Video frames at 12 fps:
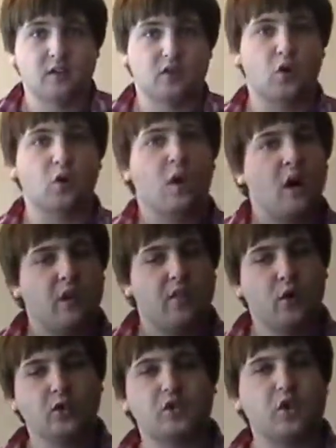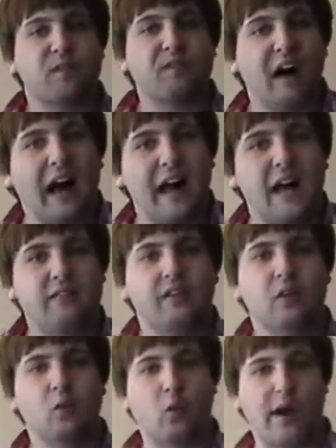So those are your 5
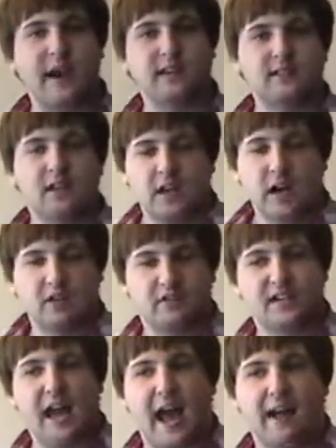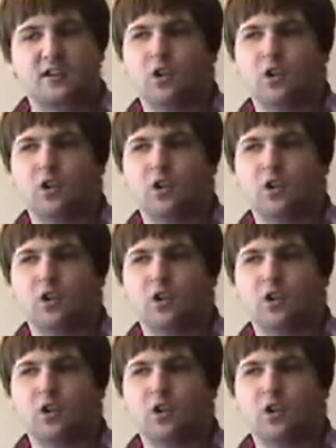ways of attack.